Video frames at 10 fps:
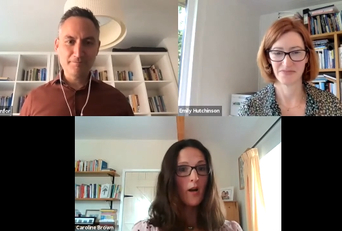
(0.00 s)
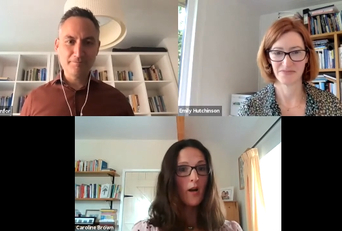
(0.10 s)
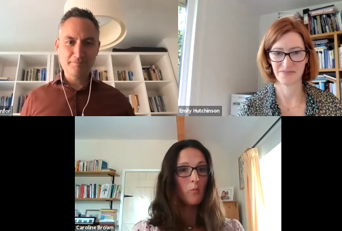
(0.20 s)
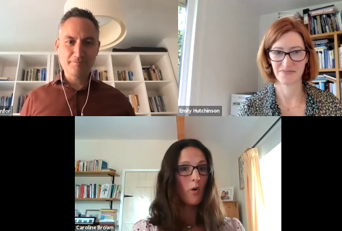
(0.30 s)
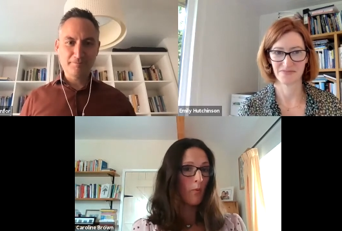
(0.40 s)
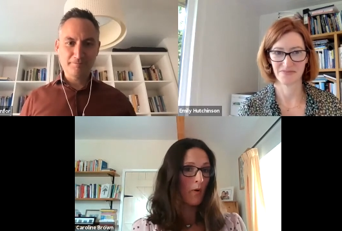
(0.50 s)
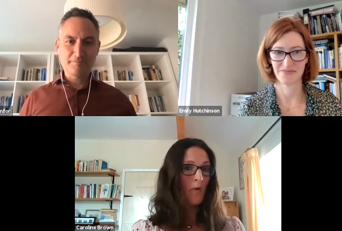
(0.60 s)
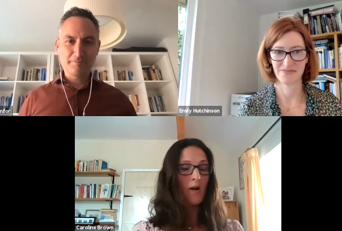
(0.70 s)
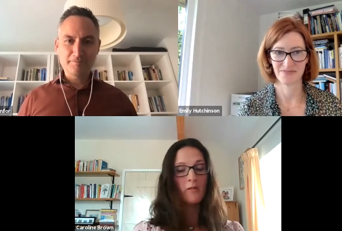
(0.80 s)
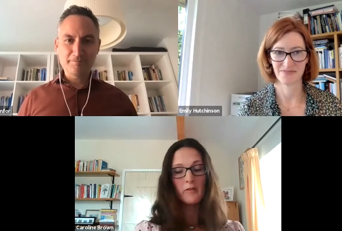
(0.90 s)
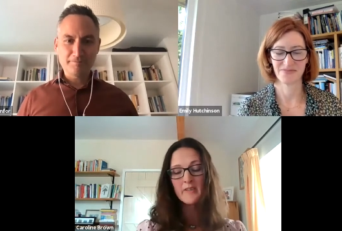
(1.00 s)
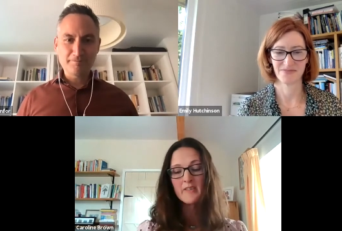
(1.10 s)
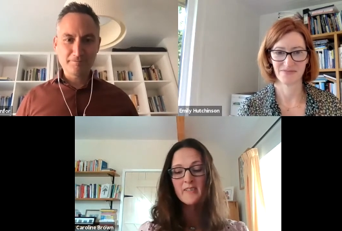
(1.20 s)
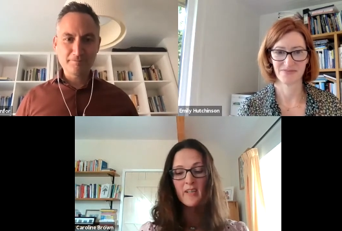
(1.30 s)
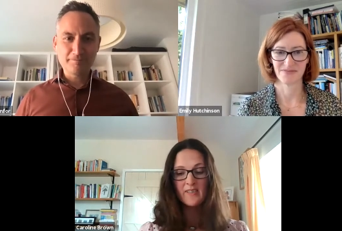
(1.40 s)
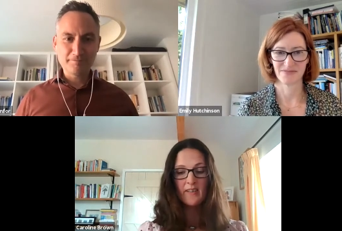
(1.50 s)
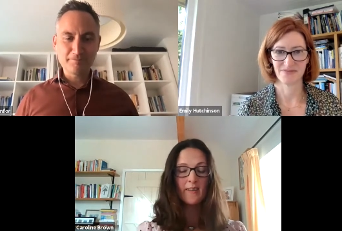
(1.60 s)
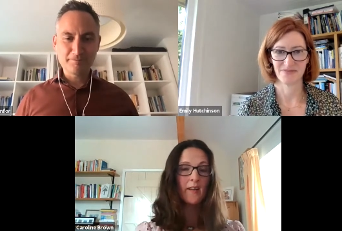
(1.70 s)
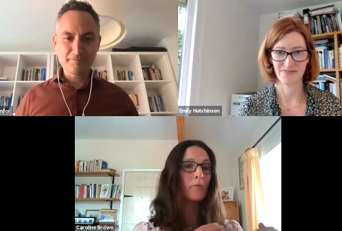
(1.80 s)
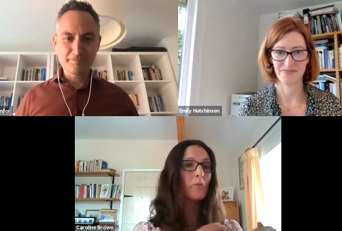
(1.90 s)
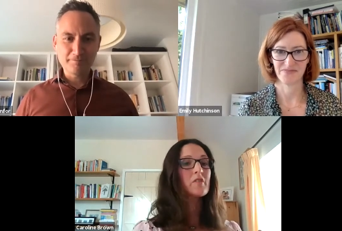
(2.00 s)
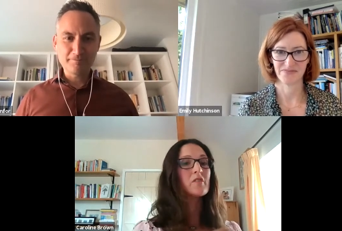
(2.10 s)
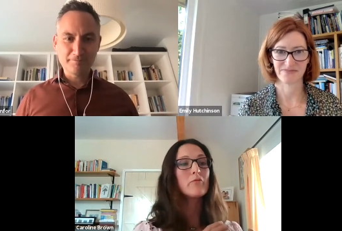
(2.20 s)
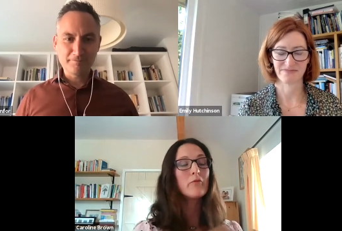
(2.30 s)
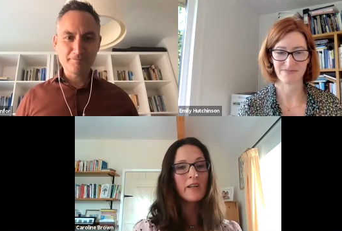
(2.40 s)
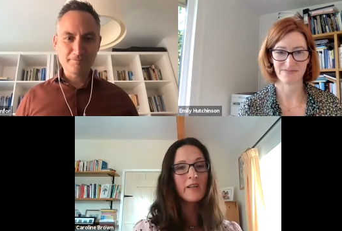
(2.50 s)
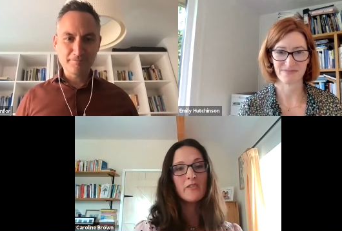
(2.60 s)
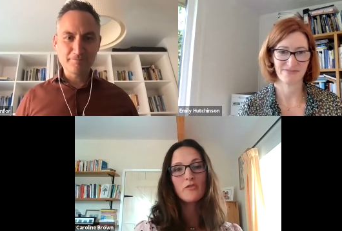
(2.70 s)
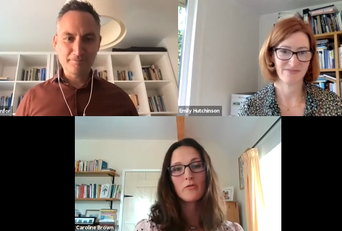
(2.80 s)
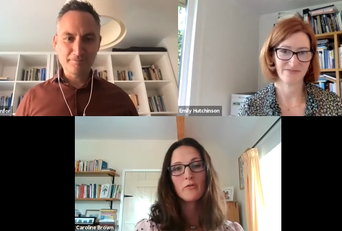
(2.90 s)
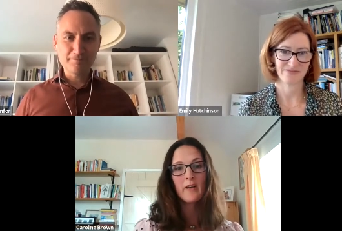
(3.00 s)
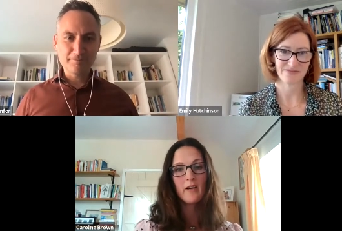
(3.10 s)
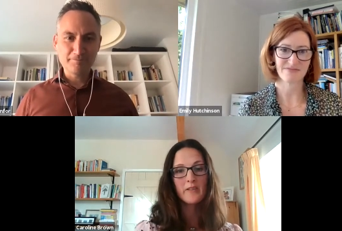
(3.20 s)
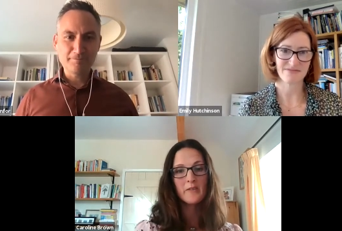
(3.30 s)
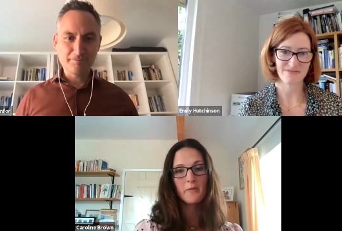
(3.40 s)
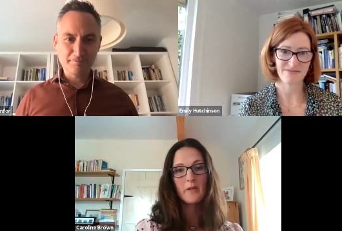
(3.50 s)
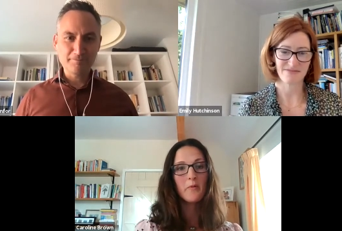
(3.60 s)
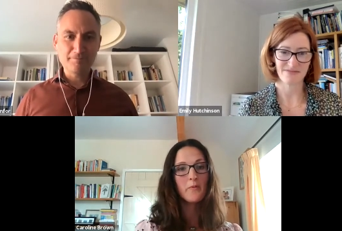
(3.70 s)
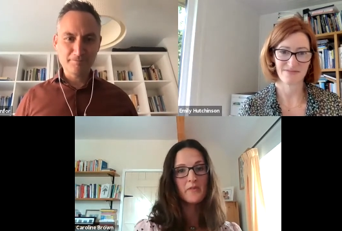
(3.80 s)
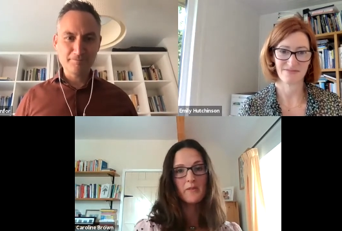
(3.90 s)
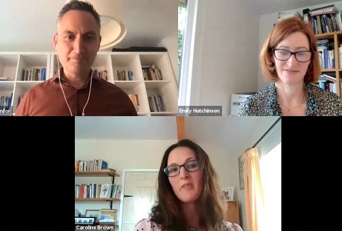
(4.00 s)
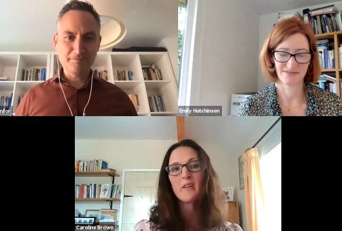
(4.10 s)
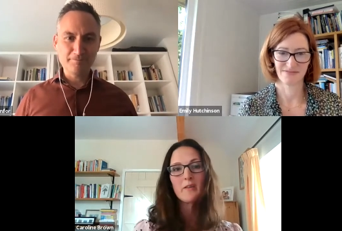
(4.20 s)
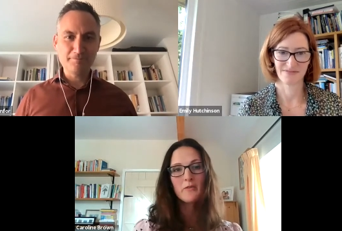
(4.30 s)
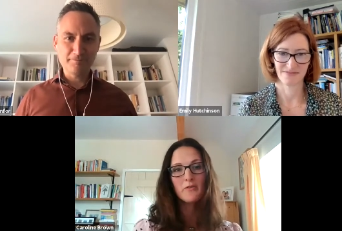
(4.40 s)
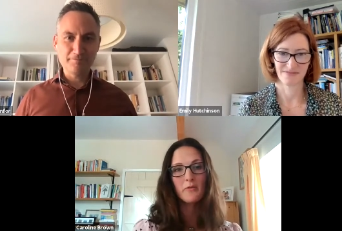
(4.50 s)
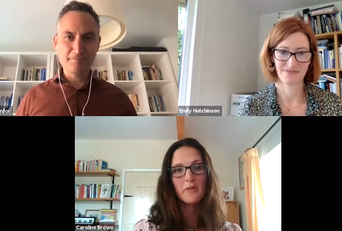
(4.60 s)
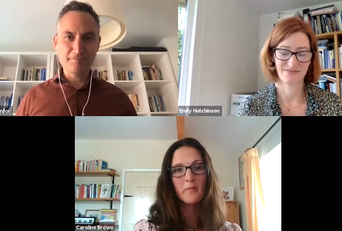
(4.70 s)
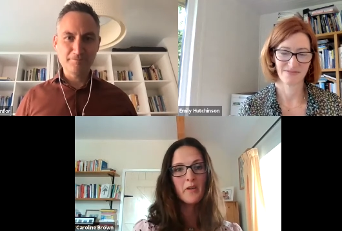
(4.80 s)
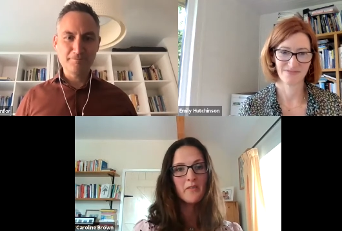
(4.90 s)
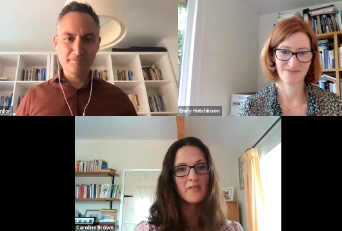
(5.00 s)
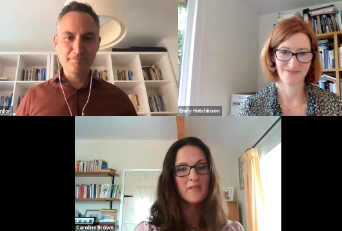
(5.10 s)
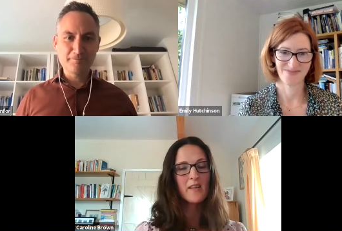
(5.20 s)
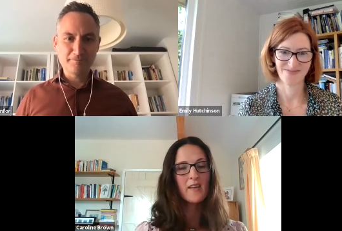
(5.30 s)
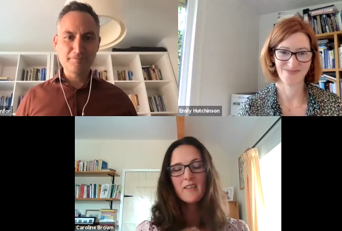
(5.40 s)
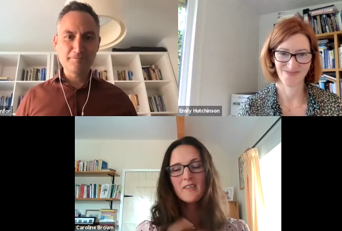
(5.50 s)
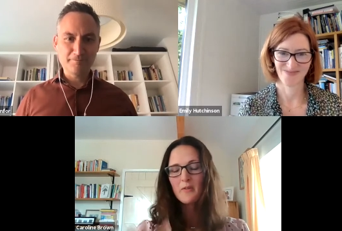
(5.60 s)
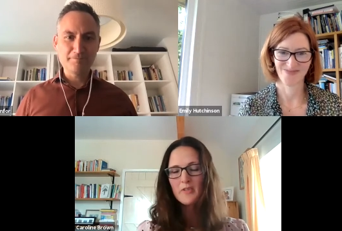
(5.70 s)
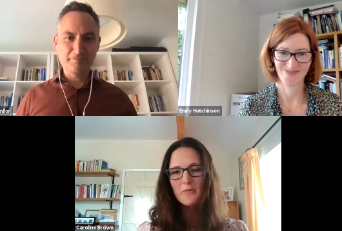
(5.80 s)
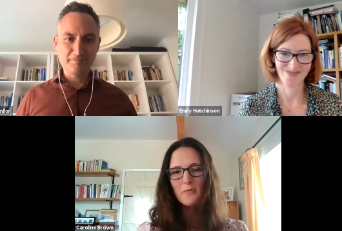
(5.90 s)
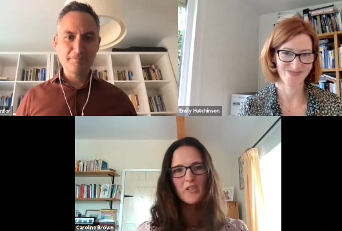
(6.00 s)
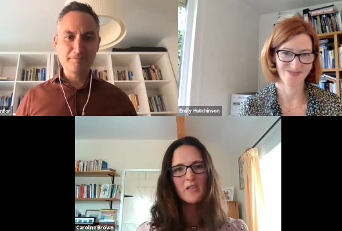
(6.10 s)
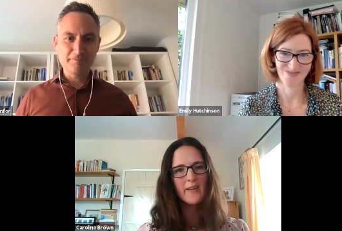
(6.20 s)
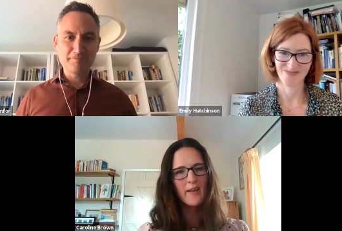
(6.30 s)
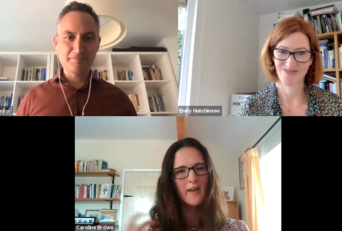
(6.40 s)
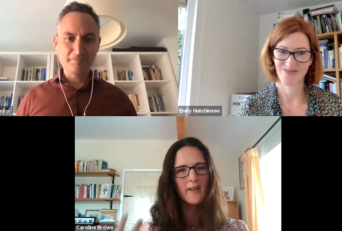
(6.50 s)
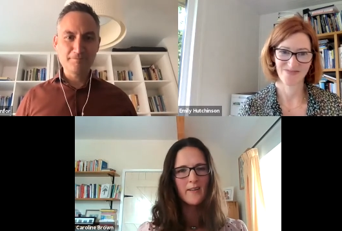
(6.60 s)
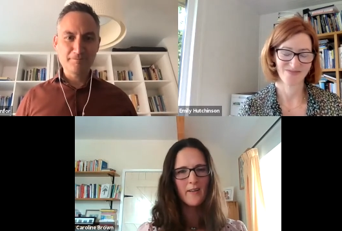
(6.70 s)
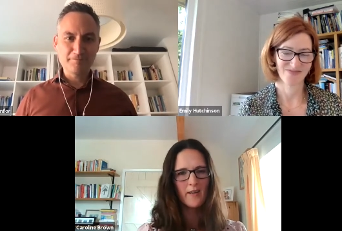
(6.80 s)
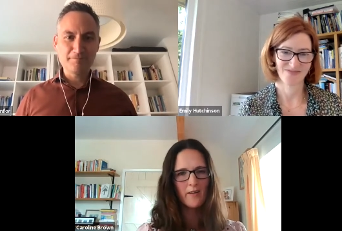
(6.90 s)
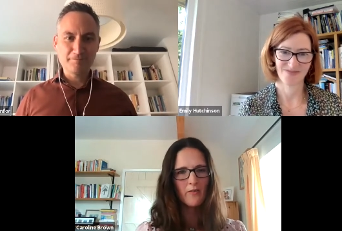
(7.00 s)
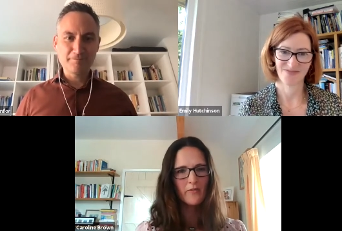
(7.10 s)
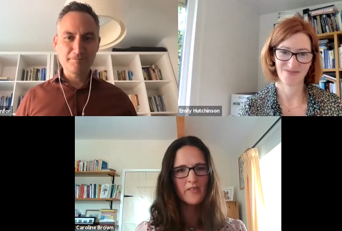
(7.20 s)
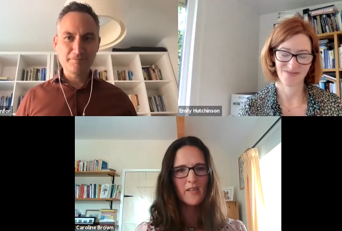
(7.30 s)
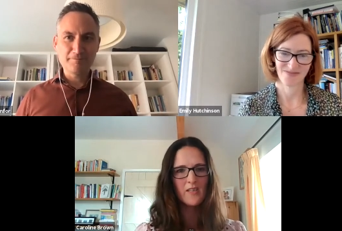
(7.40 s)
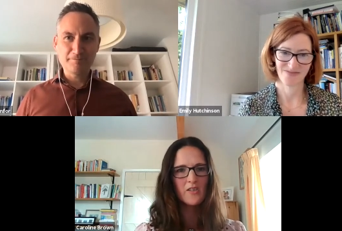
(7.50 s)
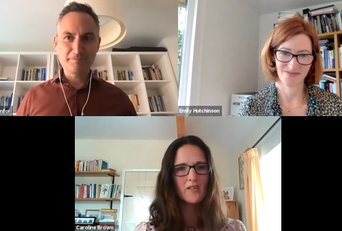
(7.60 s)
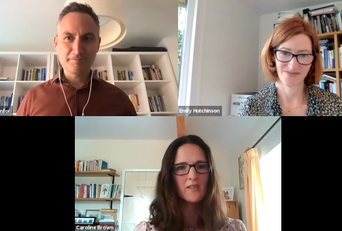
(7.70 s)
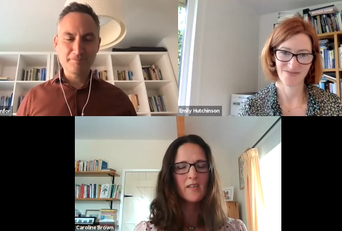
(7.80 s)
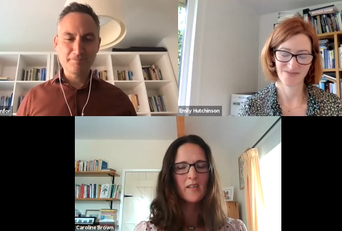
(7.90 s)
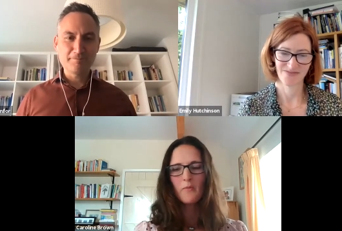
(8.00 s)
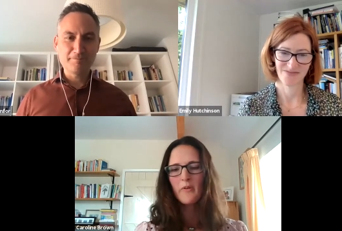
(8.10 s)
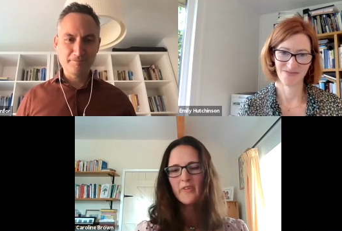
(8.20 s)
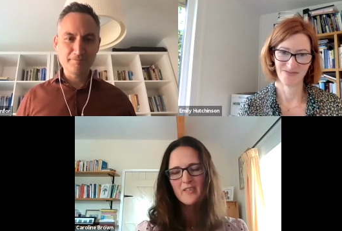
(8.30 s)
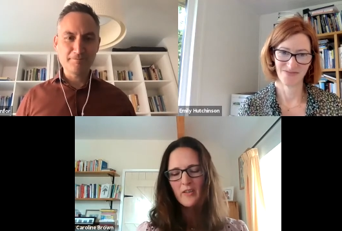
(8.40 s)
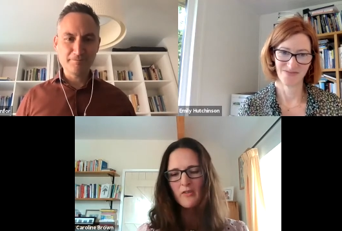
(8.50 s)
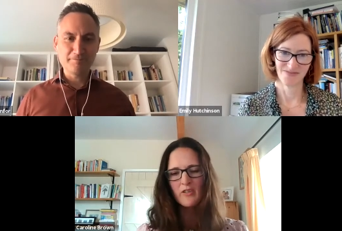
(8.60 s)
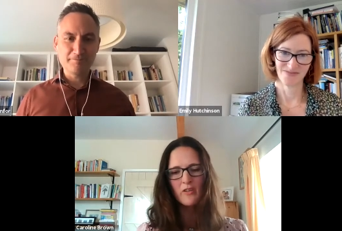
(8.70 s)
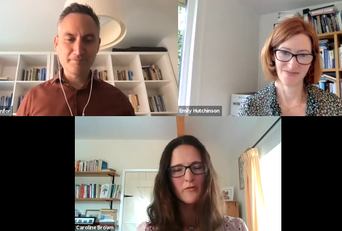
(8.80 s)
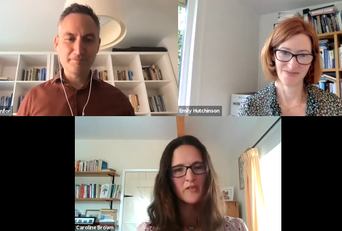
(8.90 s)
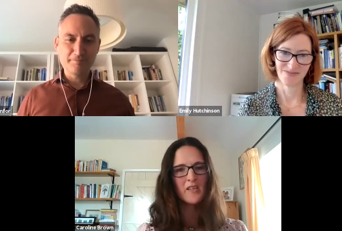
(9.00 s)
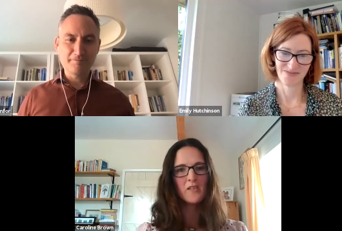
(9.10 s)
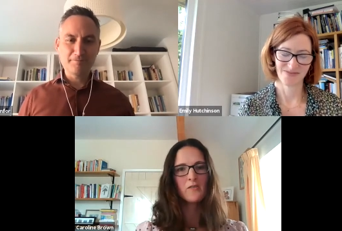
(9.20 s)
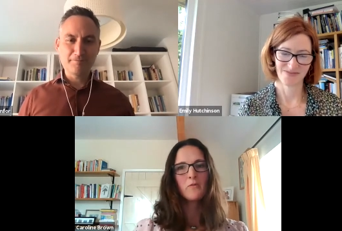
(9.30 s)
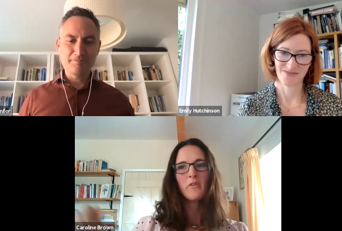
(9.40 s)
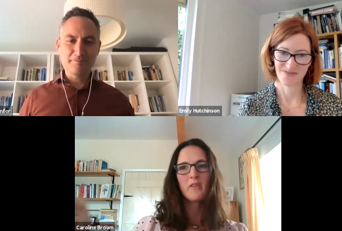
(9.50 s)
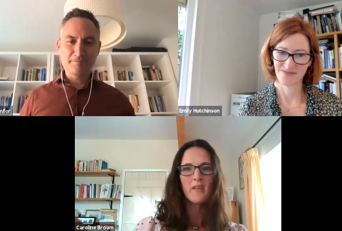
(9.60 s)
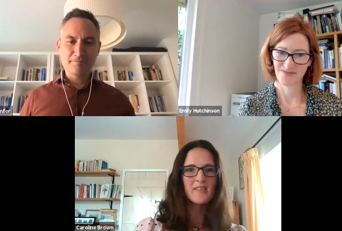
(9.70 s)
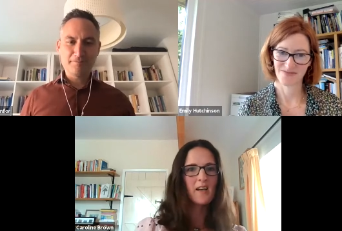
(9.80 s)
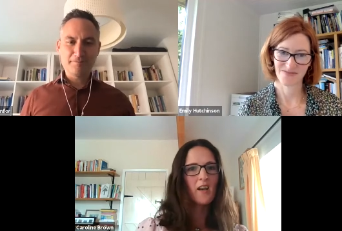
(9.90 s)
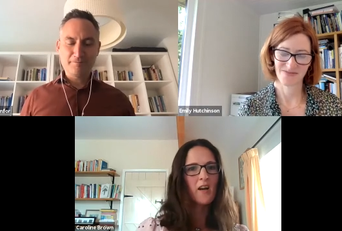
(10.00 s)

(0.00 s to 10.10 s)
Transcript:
Speaker 1: what ha- what went well and instead of saying that what did you really enjoy last week what was the mm thing you enjoyed the most so a switch like that in, in a conversation whether that's a mm. coaching conversation or whether that's a